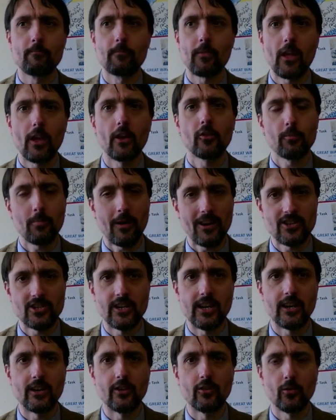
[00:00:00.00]
especially
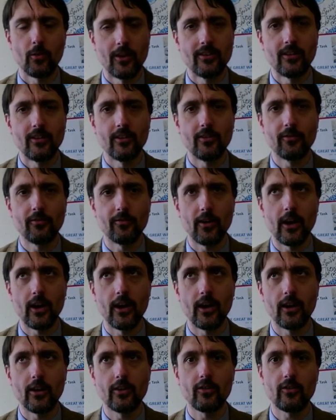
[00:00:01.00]
in
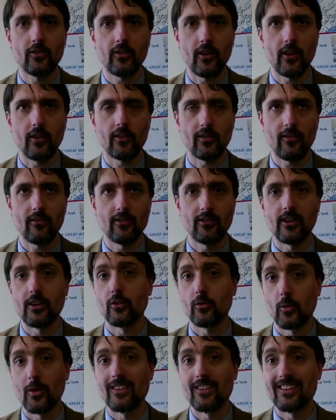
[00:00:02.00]
2017 and
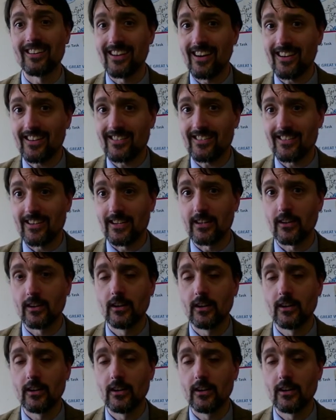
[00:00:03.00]
2019.